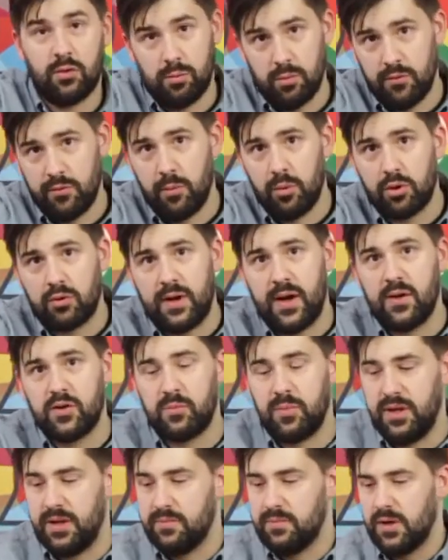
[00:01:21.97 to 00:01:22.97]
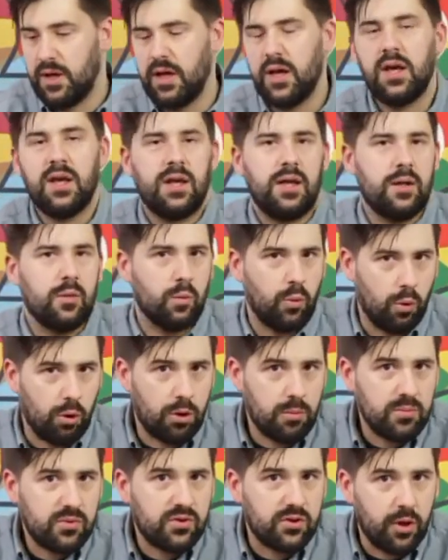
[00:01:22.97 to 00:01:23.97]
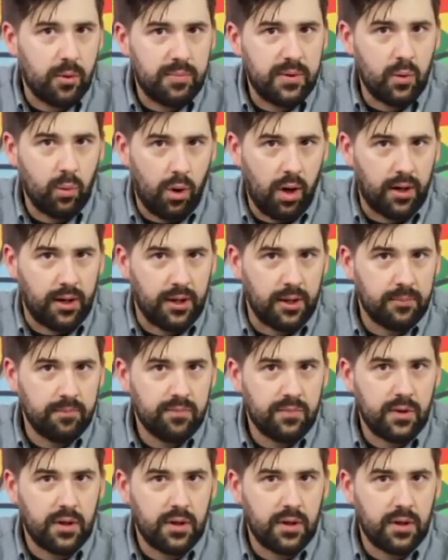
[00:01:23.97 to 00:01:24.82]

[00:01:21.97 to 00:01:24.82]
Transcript: removable grounds bin, in warm soapy water.